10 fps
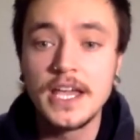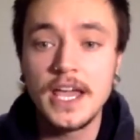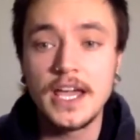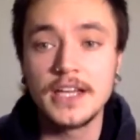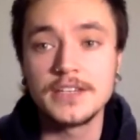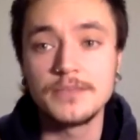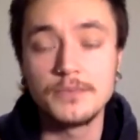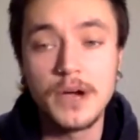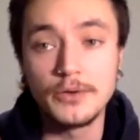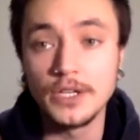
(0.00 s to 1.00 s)
And
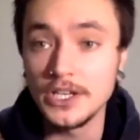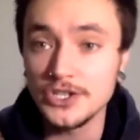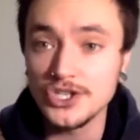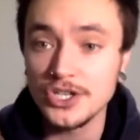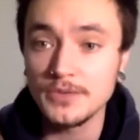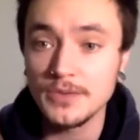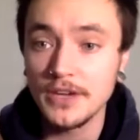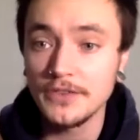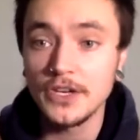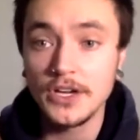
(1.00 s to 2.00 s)
my relationship to my
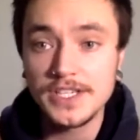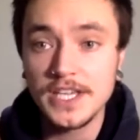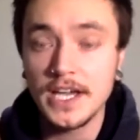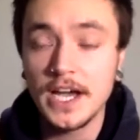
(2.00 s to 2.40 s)
fiance,